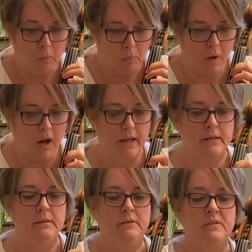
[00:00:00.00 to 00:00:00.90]
1.
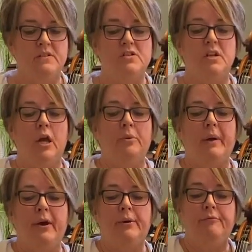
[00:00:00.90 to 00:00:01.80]
Slow
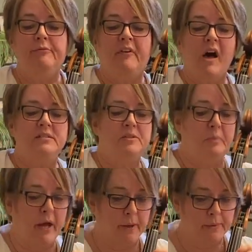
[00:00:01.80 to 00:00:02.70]
bow, fast
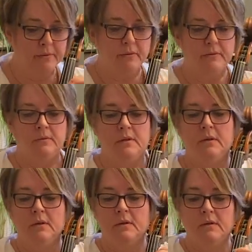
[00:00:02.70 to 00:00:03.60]
bow.
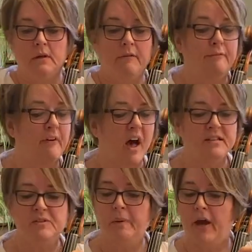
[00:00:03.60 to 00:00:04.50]

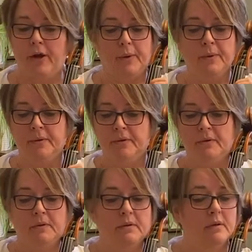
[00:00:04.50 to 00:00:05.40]
Fast bow.
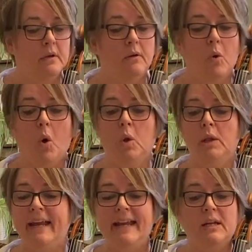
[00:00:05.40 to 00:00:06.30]

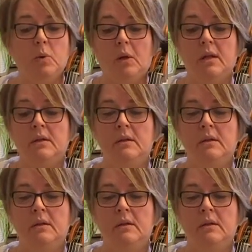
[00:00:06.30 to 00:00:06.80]
All equal.